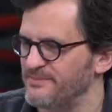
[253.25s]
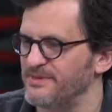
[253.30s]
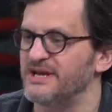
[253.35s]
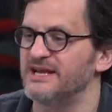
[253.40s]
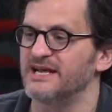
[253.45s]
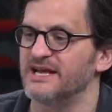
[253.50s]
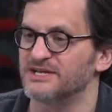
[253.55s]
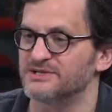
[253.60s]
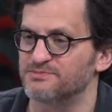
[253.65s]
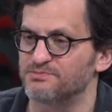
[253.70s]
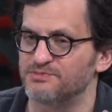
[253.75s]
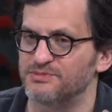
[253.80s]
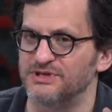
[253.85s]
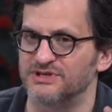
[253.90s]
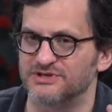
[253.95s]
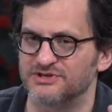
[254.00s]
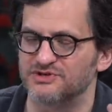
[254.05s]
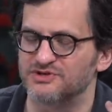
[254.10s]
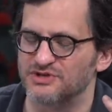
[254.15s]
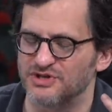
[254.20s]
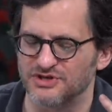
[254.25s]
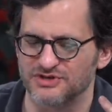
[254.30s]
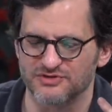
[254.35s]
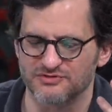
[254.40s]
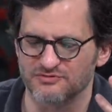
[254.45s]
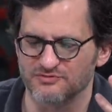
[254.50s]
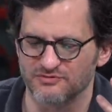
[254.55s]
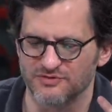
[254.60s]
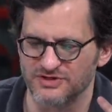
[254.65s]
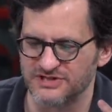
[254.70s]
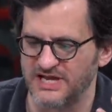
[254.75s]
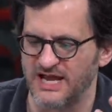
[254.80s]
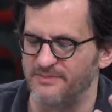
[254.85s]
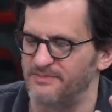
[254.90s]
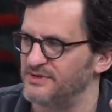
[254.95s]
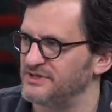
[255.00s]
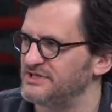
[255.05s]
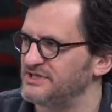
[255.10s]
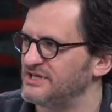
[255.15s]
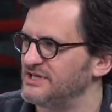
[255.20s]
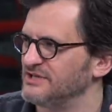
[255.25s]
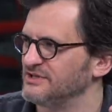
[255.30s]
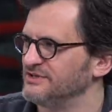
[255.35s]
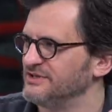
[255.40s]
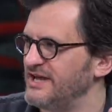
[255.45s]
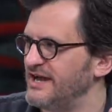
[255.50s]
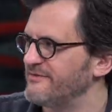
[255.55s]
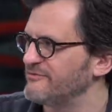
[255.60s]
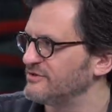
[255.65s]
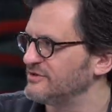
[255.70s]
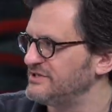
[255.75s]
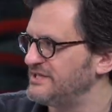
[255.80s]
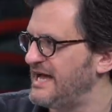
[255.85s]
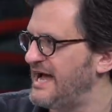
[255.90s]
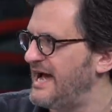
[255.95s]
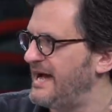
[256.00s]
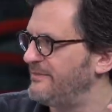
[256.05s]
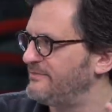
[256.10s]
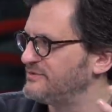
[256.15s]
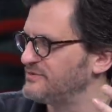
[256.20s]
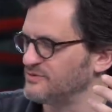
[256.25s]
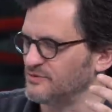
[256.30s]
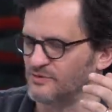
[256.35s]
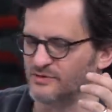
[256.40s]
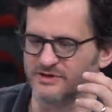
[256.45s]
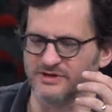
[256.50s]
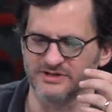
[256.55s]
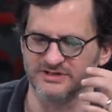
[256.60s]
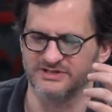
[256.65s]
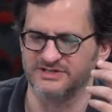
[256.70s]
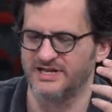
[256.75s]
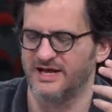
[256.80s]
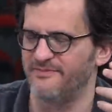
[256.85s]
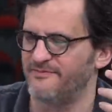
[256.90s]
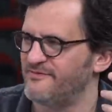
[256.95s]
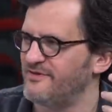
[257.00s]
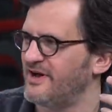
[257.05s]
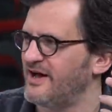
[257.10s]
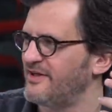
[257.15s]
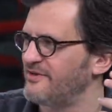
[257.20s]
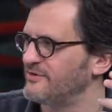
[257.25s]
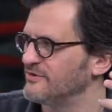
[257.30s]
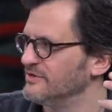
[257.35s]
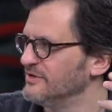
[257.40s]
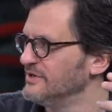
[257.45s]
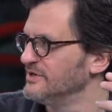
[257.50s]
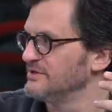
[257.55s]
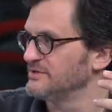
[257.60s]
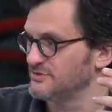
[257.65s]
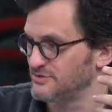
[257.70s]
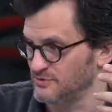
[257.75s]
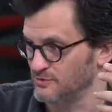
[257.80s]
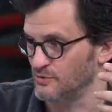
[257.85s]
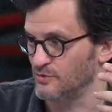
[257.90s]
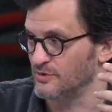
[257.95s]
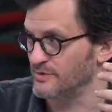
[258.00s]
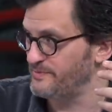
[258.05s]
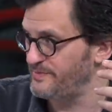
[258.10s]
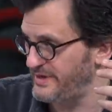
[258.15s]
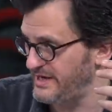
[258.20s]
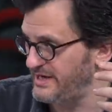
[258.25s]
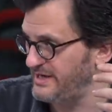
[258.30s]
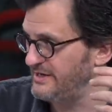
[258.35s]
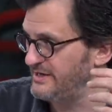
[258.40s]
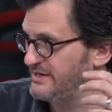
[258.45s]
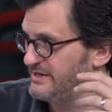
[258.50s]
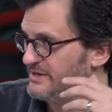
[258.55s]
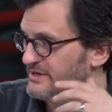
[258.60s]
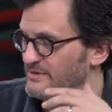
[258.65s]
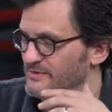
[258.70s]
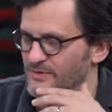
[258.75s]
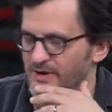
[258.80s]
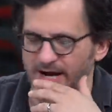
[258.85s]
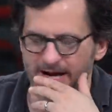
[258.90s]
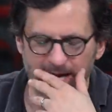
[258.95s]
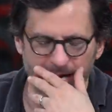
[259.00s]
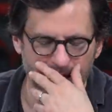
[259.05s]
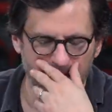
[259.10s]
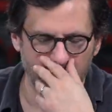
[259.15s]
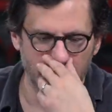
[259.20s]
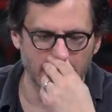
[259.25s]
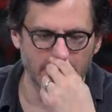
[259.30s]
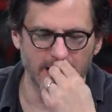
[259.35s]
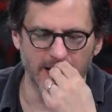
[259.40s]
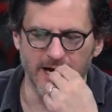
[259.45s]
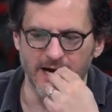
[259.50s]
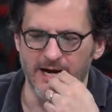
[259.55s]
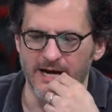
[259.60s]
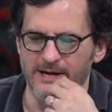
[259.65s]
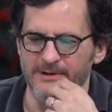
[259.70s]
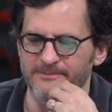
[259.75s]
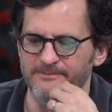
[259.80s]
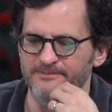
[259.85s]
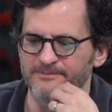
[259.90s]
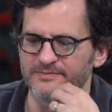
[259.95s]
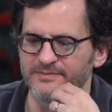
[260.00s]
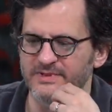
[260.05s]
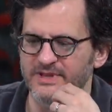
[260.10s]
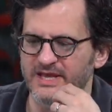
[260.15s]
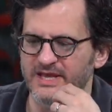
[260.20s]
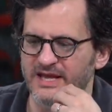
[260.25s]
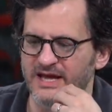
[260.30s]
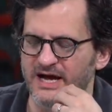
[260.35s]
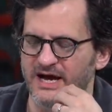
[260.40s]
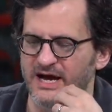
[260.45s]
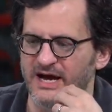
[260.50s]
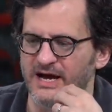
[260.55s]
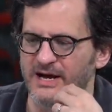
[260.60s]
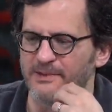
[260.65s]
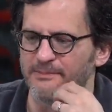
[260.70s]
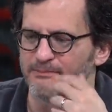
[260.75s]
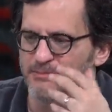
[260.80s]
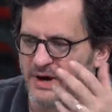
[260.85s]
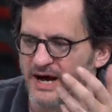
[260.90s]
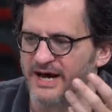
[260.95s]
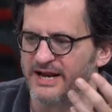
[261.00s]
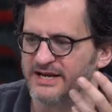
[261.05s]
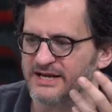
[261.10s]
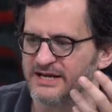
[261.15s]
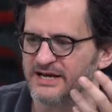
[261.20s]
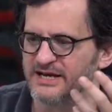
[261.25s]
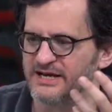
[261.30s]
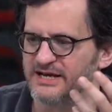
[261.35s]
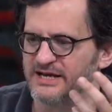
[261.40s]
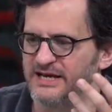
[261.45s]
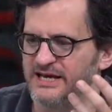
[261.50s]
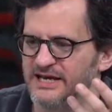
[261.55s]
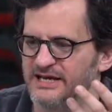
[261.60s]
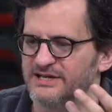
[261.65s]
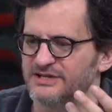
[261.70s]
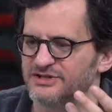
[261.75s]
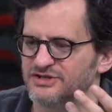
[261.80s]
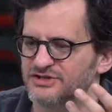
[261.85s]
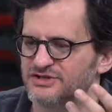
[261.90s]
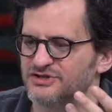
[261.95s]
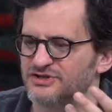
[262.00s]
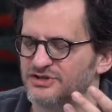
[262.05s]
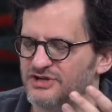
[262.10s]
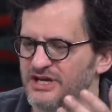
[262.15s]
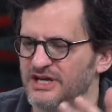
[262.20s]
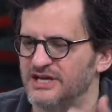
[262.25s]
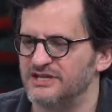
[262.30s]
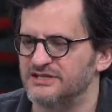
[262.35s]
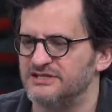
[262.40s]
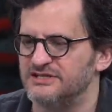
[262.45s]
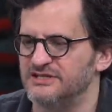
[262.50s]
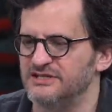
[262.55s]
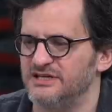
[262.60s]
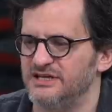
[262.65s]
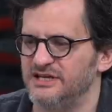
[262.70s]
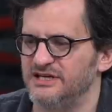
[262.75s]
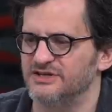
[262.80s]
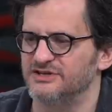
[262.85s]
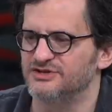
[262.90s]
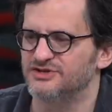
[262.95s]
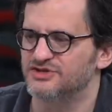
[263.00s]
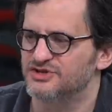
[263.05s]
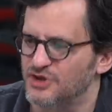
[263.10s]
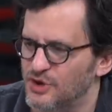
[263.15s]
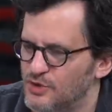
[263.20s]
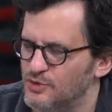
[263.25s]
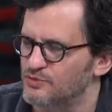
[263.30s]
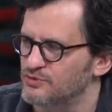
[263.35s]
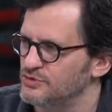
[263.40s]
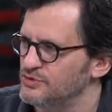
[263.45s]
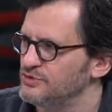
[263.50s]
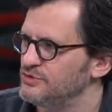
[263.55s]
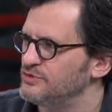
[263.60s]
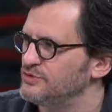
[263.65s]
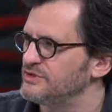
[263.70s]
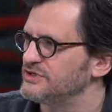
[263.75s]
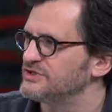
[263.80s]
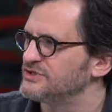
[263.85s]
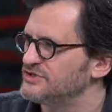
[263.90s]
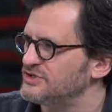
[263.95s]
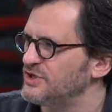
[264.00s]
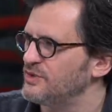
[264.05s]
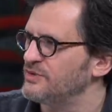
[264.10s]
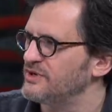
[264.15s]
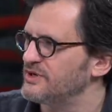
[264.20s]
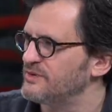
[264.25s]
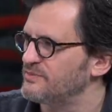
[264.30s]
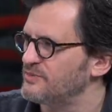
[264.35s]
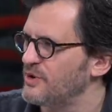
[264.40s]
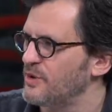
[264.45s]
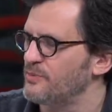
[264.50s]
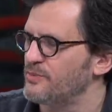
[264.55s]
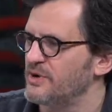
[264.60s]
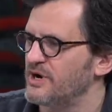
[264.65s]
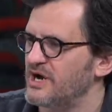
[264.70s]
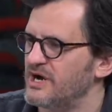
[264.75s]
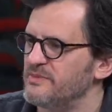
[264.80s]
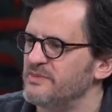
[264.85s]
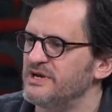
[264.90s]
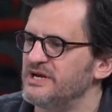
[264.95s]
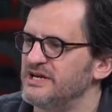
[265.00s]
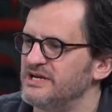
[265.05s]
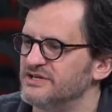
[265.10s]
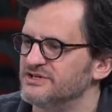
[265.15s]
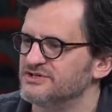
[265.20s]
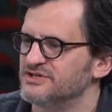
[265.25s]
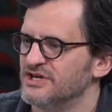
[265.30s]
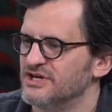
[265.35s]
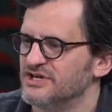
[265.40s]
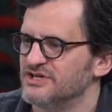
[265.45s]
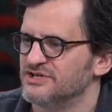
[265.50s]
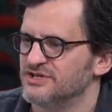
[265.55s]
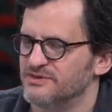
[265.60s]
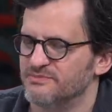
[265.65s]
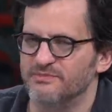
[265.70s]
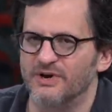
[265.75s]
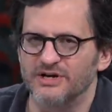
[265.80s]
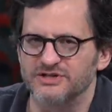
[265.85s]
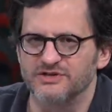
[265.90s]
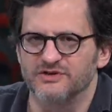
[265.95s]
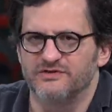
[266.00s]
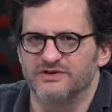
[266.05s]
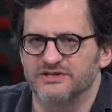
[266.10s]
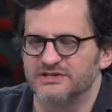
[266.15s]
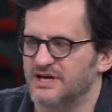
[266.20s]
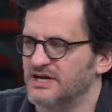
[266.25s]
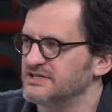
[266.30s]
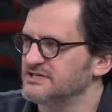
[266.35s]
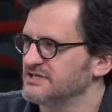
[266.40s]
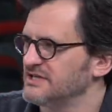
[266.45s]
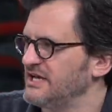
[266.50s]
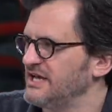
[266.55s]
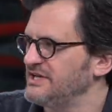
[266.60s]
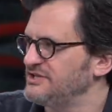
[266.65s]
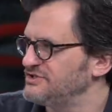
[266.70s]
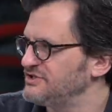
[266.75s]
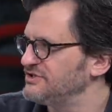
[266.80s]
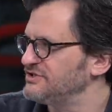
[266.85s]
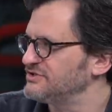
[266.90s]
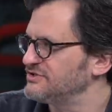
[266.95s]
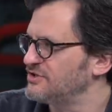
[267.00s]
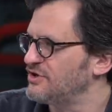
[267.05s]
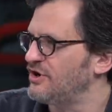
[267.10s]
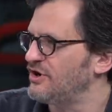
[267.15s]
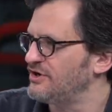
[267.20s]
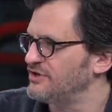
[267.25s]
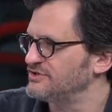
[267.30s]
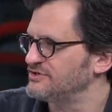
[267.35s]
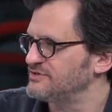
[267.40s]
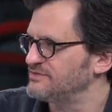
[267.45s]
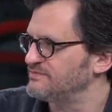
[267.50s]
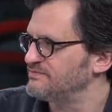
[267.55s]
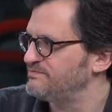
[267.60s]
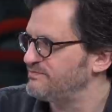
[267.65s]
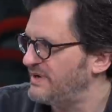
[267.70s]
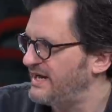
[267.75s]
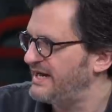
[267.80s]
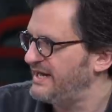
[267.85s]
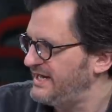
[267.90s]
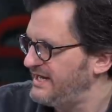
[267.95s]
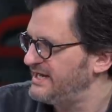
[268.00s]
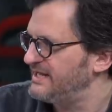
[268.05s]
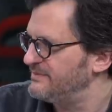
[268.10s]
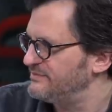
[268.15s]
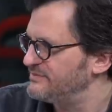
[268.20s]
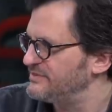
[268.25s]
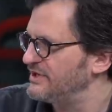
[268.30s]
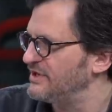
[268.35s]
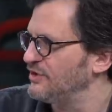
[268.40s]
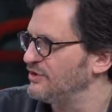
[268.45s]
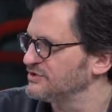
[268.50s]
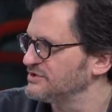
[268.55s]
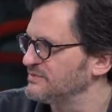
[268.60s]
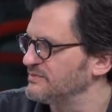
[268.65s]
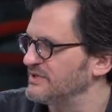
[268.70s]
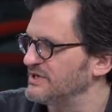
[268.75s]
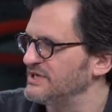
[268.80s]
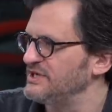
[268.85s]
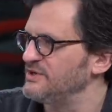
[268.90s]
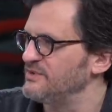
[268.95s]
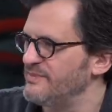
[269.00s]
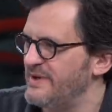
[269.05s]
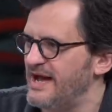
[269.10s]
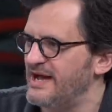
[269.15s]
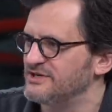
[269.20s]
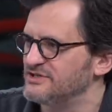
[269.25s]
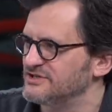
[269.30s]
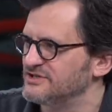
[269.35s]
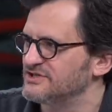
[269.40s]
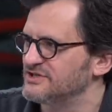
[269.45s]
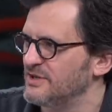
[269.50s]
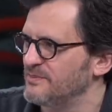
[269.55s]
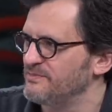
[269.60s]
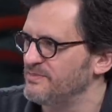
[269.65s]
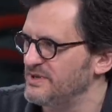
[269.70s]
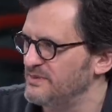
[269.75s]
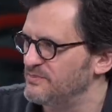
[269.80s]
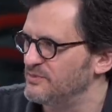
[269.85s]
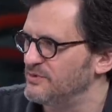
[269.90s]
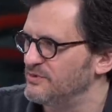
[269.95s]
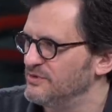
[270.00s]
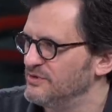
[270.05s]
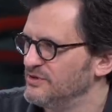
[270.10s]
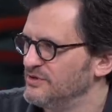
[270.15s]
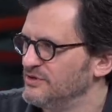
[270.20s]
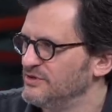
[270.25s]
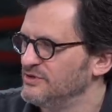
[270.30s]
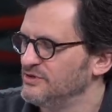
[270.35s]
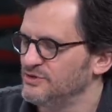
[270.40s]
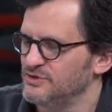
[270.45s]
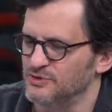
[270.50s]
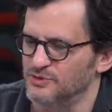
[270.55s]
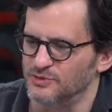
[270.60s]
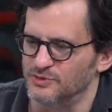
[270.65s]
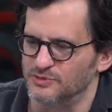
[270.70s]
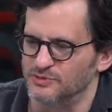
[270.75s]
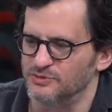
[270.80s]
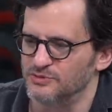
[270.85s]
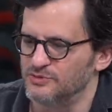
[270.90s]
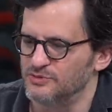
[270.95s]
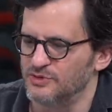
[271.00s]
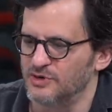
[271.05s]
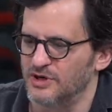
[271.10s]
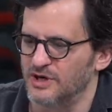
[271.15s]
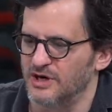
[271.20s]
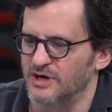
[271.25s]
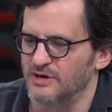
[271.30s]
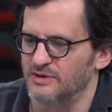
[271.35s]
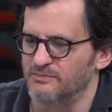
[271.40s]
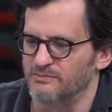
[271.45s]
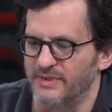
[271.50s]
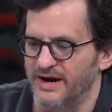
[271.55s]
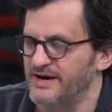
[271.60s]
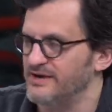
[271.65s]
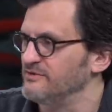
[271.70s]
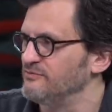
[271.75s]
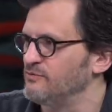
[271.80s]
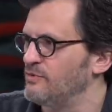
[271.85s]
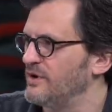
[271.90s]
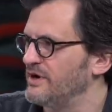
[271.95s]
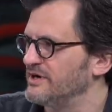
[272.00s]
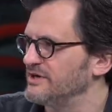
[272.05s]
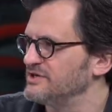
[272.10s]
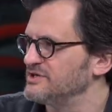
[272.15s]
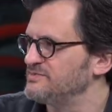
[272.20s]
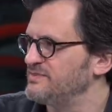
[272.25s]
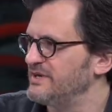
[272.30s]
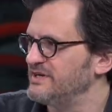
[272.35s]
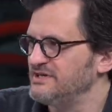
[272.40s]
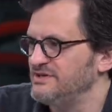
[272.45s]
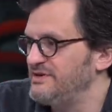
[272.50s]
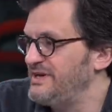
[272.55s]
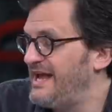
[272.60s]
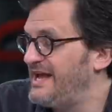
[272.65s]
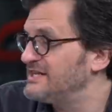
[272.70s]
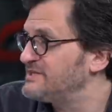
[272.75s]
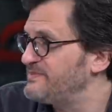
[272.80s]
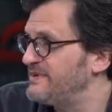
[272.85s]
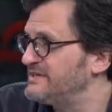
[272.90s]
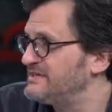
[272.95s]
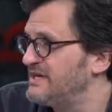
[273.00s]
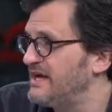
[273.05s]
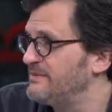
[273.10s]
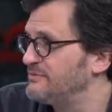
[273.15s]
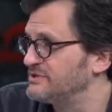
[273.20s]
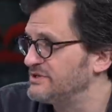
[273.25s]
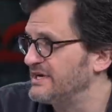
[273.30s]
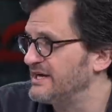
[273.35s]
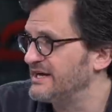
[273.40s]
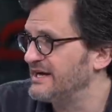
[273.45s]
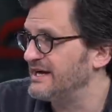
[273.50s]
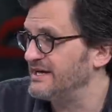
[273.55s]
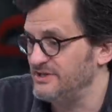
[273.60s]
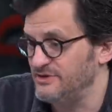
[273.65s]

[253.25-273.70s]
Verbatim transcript: I mean, he has this, this resentment that he'll never tap toward his stepfather, toward Pete, right? Um, uh, but he is, he, is, he is so rude and so inappropriate. I mean, he is, much of his isolation is caused by him that ultimately you imagine some people who uh, might have wanted to spend. You can't spend time with that guy.